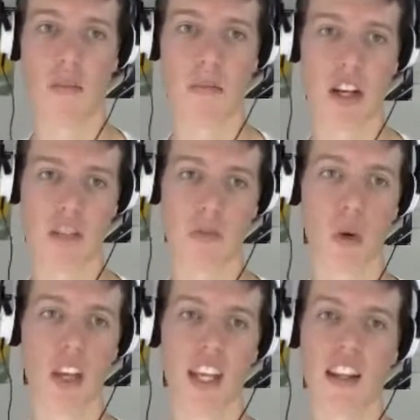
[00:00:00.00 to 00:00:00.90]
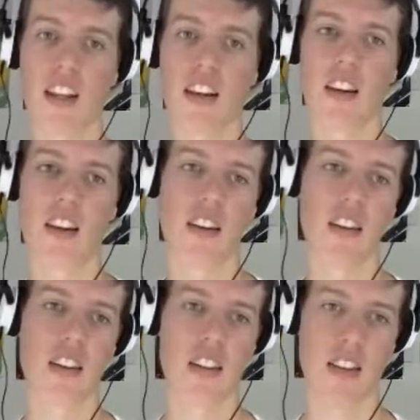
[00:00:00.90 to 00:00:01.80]
much more in
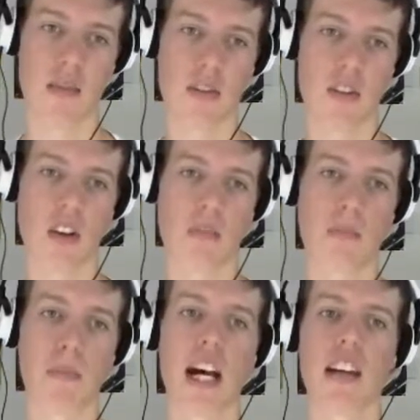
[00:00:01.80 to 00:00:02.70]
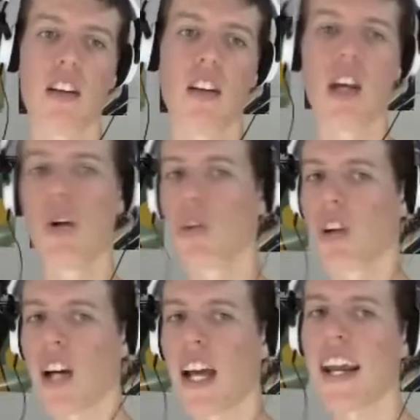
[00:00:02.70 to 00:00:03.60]
this episode, but we'll
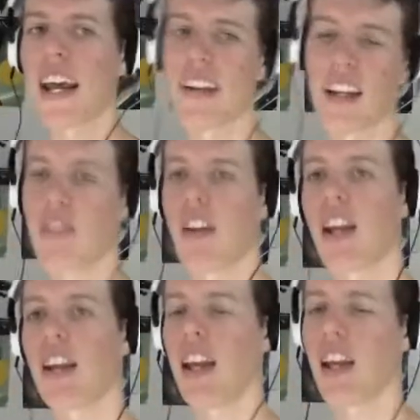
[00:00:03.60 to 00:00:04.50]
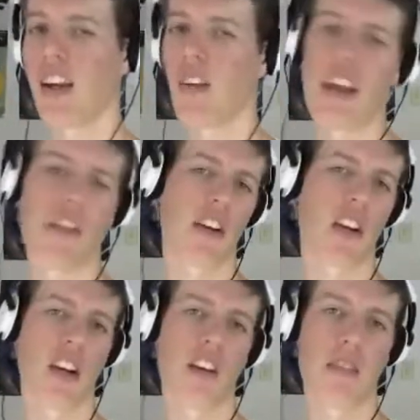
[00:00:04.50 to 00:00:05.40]
go ahead and leave it in here if we're
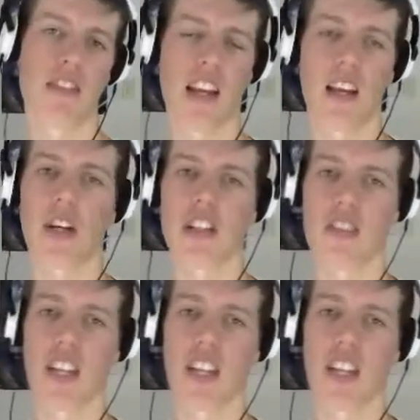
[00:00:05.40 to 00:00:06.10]
not going to be seeing much of